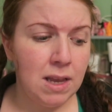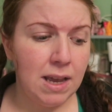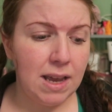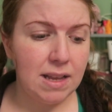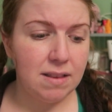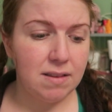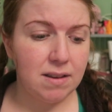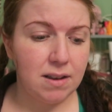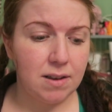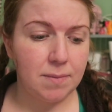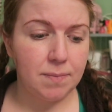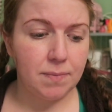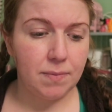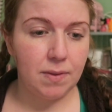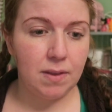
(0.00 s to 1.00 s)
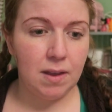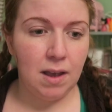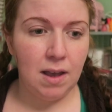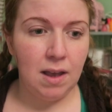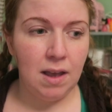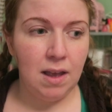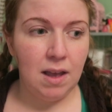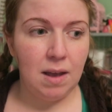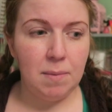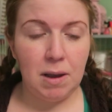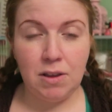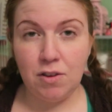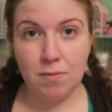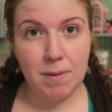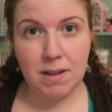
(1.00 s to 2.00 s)
and um, I
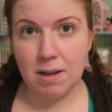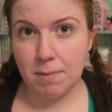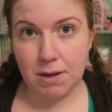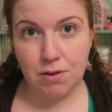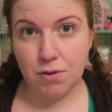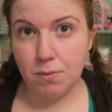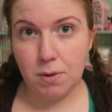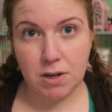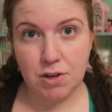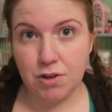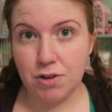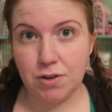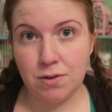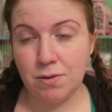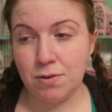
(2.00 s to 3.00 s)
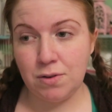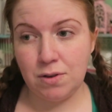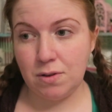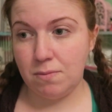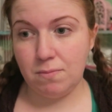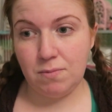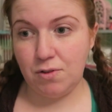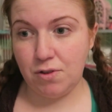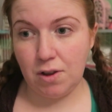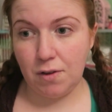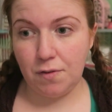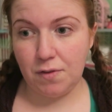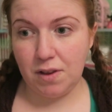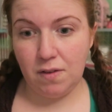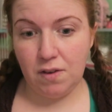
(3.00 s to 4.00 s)
use my tablet to watch
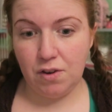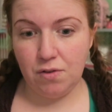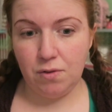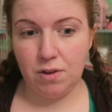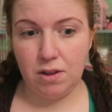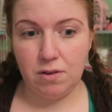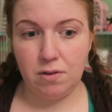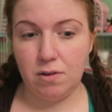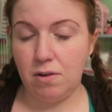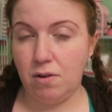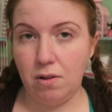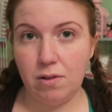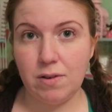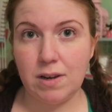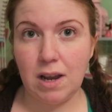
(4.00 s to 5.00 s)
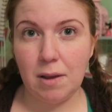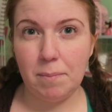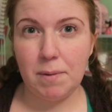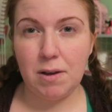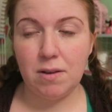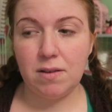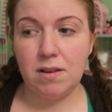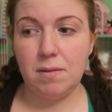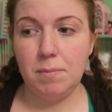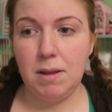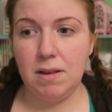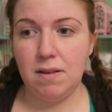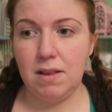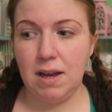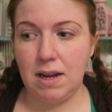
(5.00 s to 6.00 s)
stuff, T V shows and all, all the time, because it
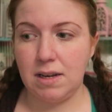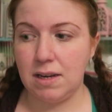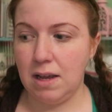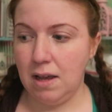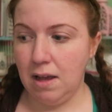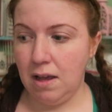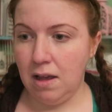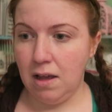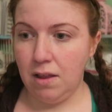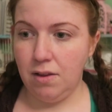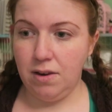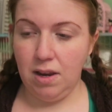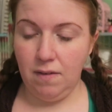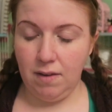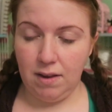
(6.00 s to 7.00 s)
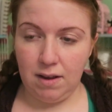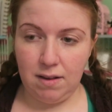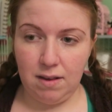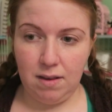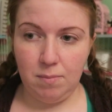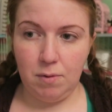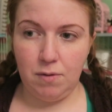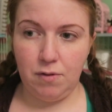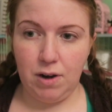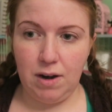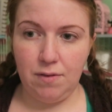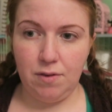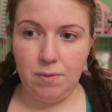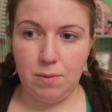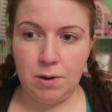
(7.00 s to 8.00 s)
means that the T V is accessible for
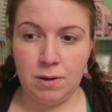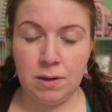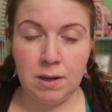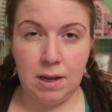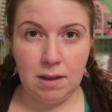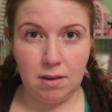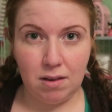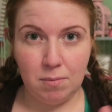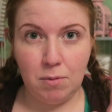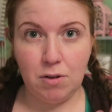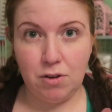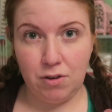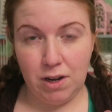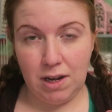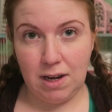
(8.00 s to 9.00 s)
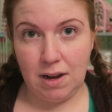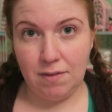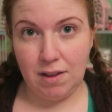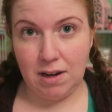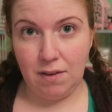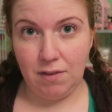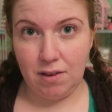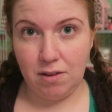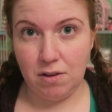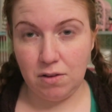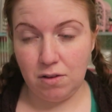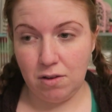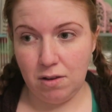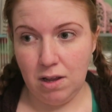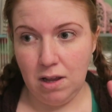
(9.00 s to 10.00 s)
everyone. It's a small screen enough that if it's
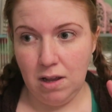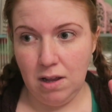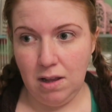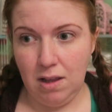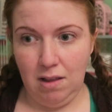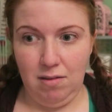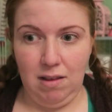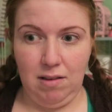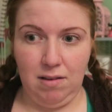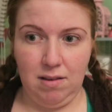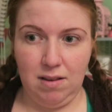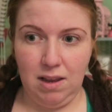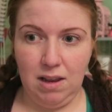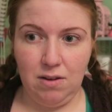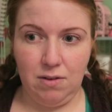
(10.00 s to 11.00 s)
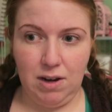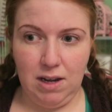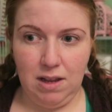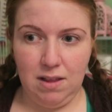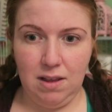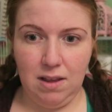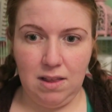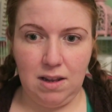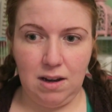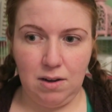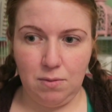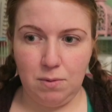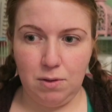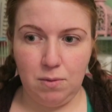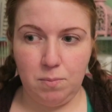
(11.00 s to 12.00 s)
not, if there's a scene or anything that I
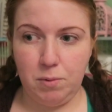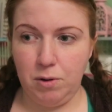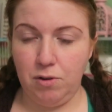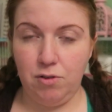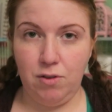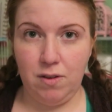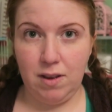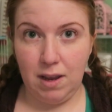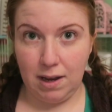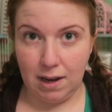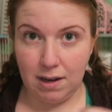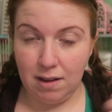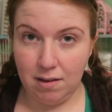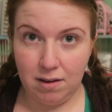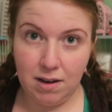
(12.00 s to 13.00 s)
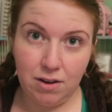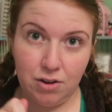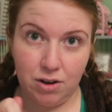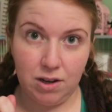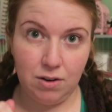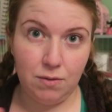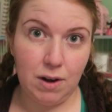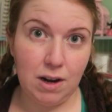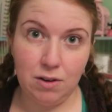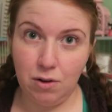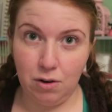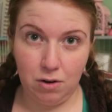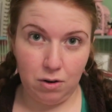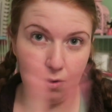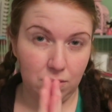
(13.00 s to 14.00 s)
don't want the boys to see, I can easily turn it around
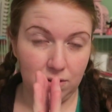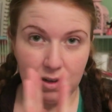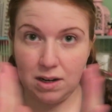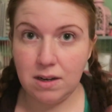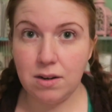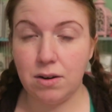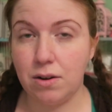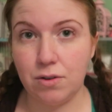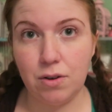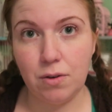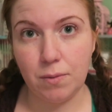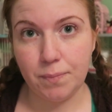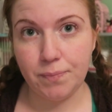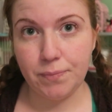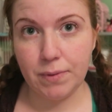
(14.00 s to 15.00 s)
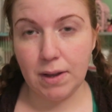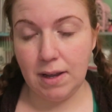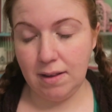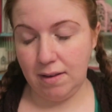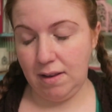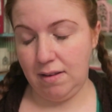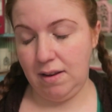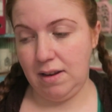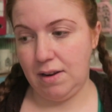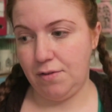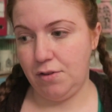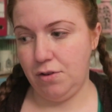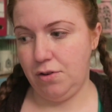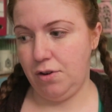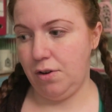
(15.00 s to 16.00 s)
or close it, or you know, it's easy enough
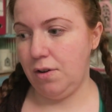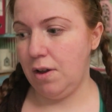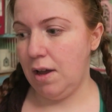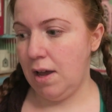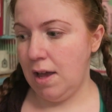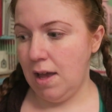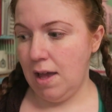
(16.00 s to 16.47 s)
to do.